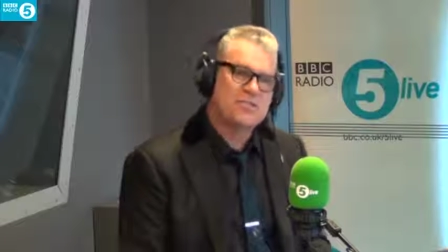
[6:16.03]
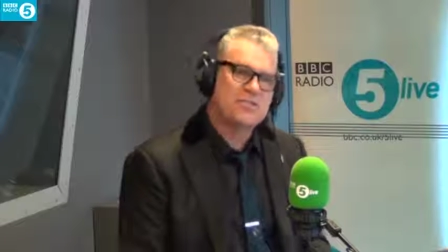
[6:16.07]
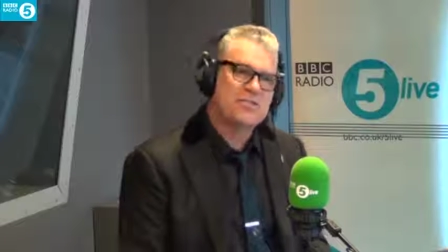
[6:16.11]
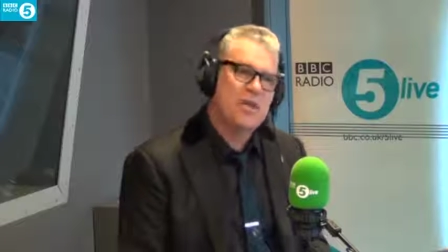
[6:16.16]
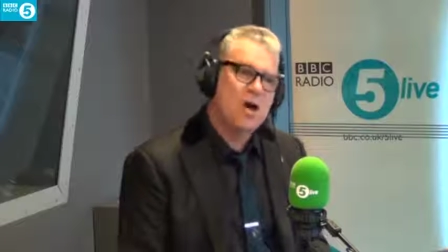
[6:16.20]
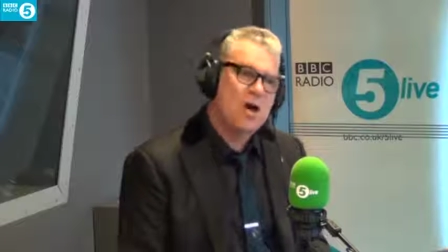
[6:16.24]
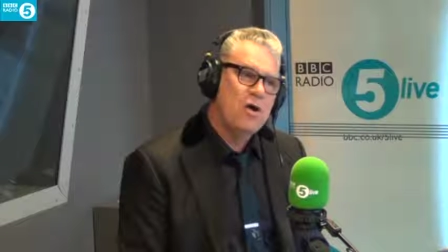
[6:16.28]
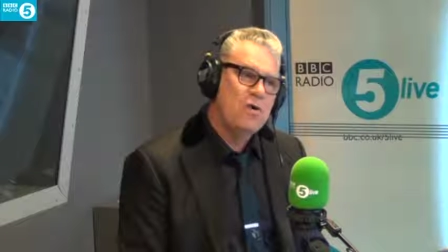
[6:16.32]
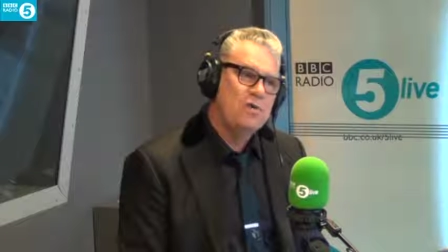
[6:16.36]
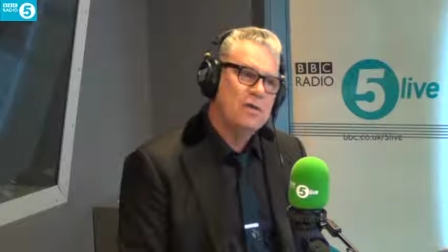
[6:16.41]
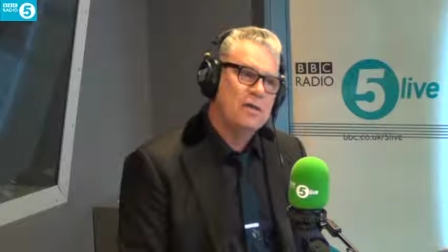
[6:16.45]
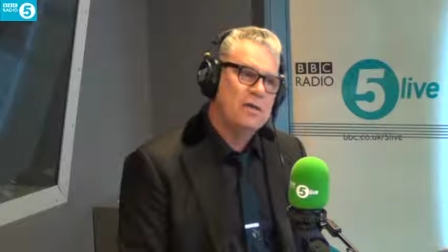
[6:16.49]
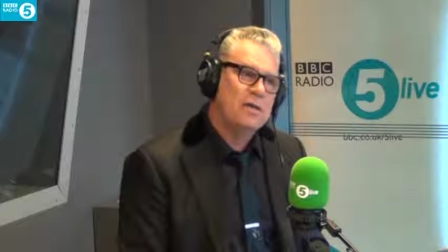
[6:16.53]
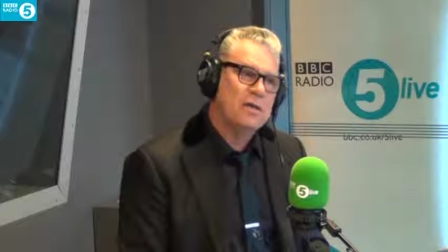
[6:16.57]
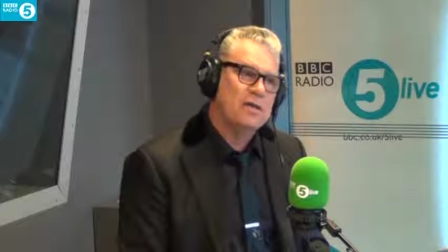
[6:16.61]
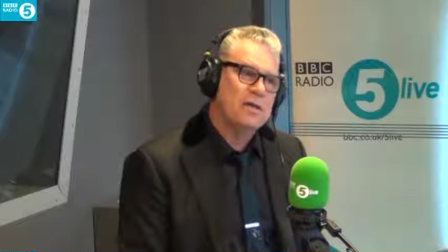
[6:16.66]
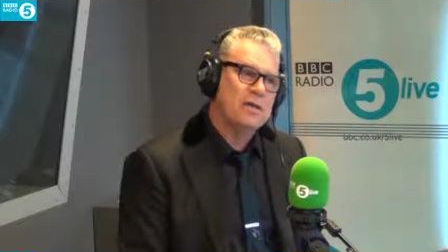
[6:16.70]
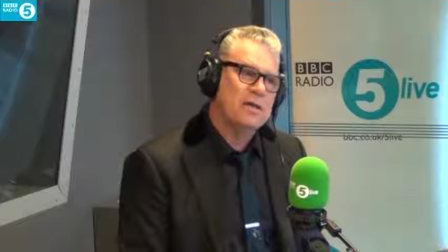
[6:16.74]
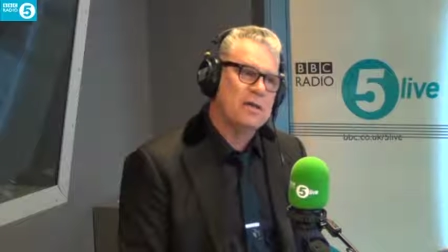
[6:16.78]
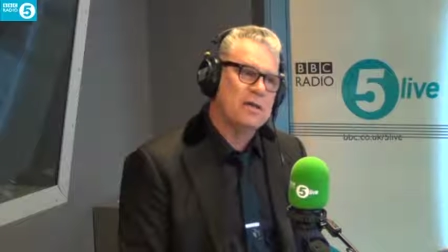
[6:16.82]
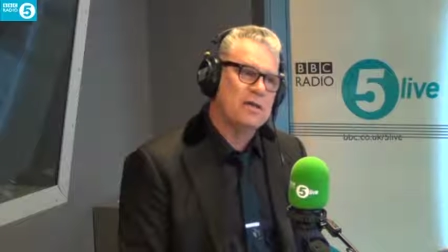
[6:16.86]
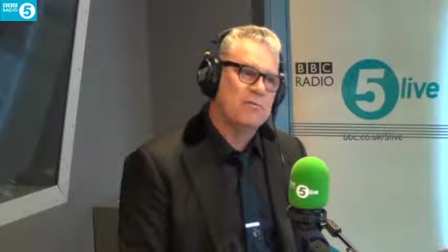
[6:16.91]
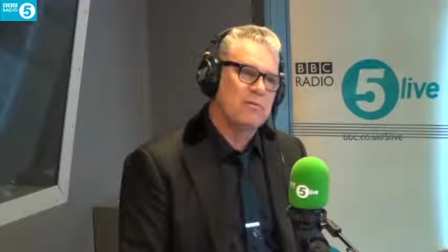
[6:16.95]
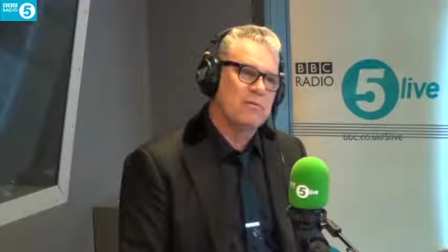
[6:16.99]

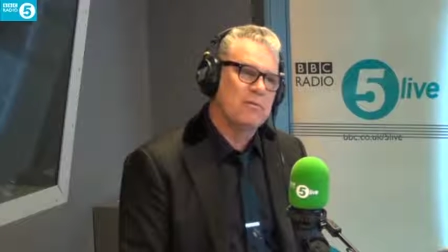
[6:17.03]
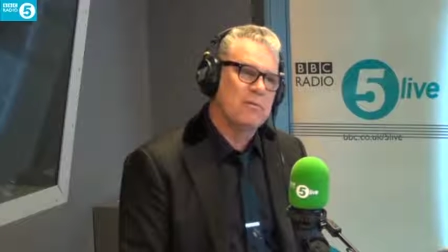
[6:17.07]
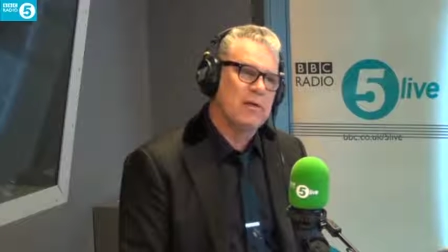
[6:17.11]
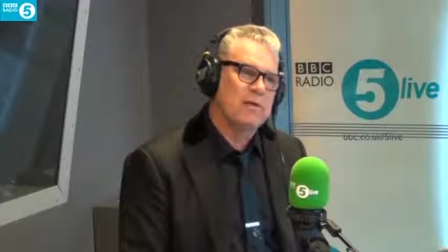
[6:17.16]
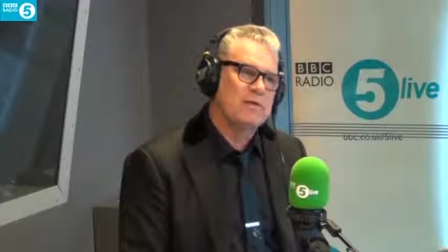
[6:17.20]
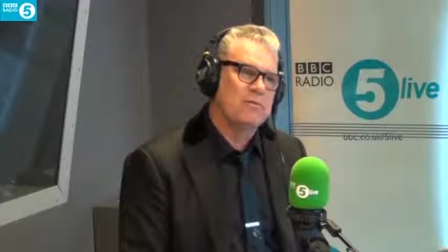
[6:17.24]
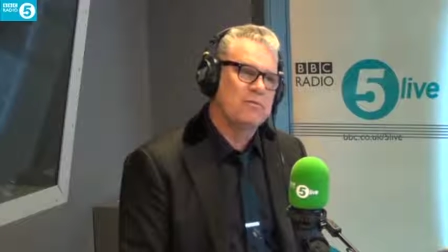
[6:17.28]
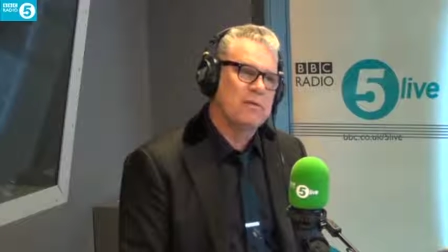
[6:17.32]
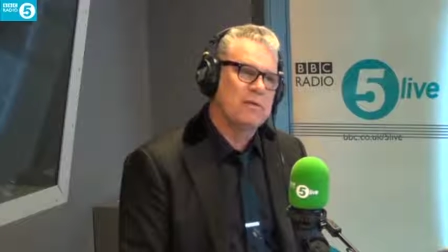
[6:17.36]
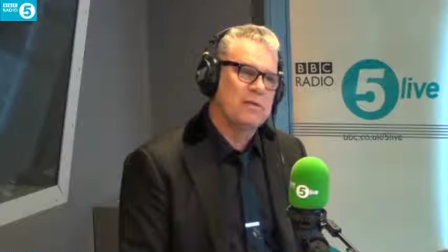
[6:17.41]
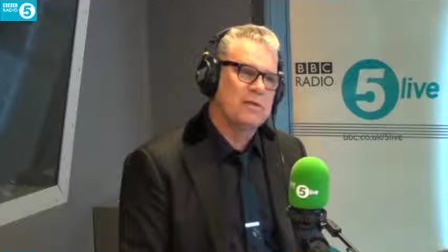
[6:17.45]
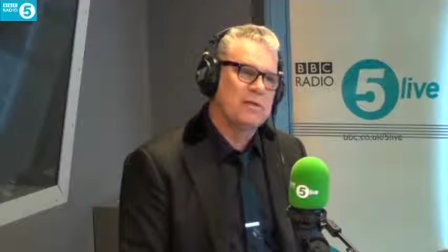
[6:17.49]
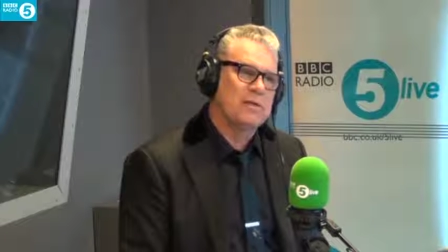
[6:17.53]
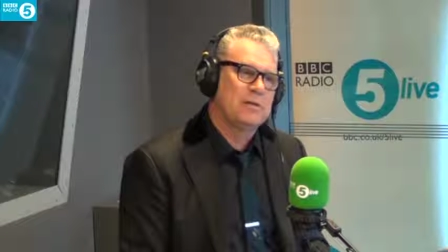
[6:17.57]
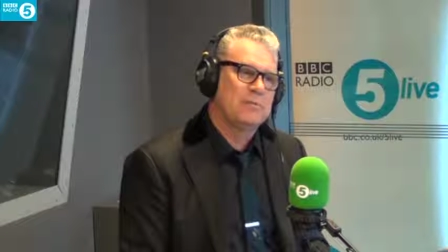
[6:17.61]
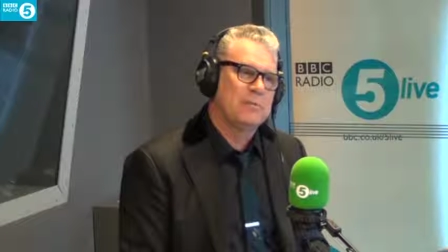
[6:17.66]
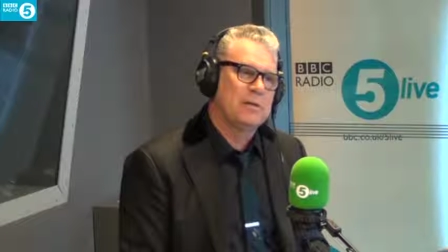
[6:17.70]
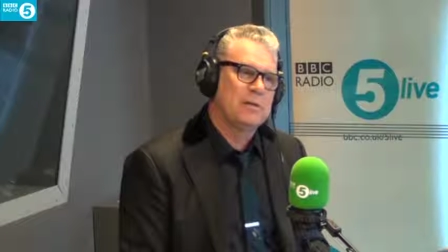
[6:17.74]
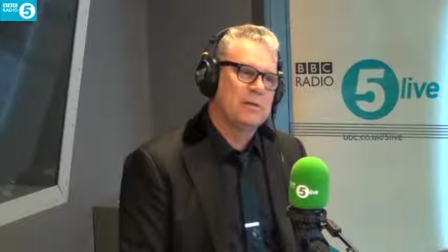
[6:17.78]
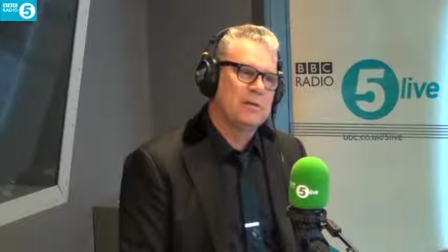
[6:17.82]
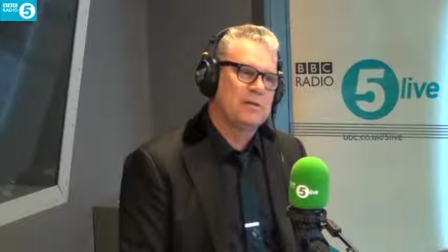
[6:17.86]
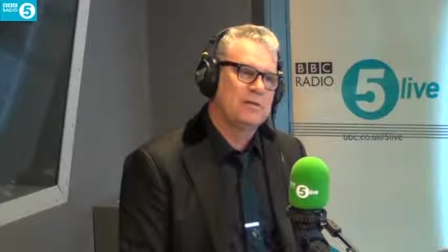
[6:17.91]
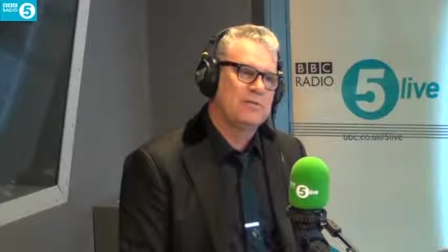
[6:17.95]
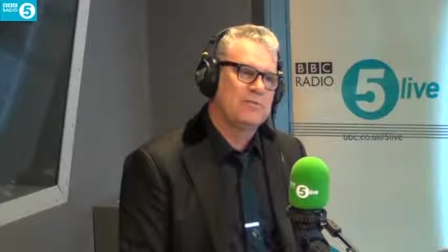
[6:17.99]
tonally, it reminded me a little
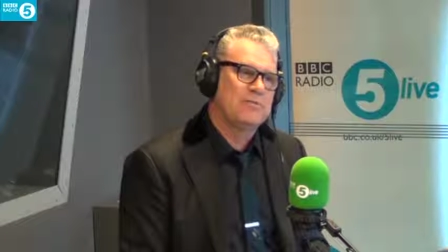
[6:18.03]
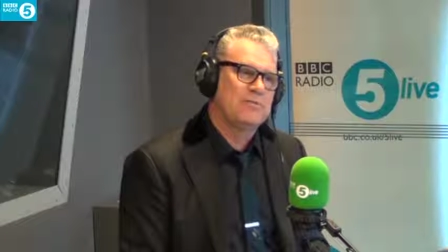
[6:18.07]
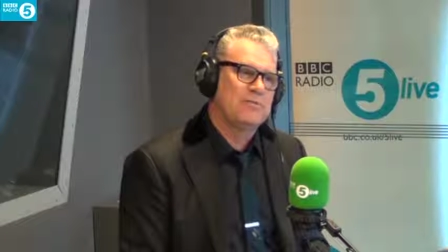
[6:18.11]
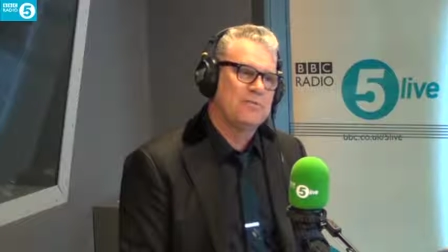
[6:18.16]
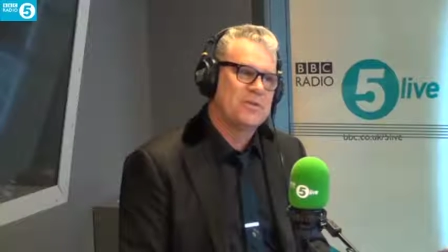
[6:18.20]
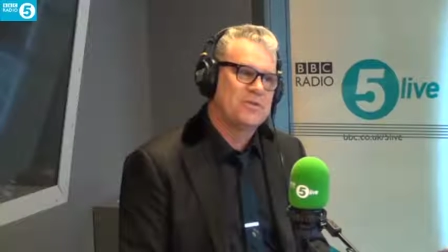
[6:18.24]
bit of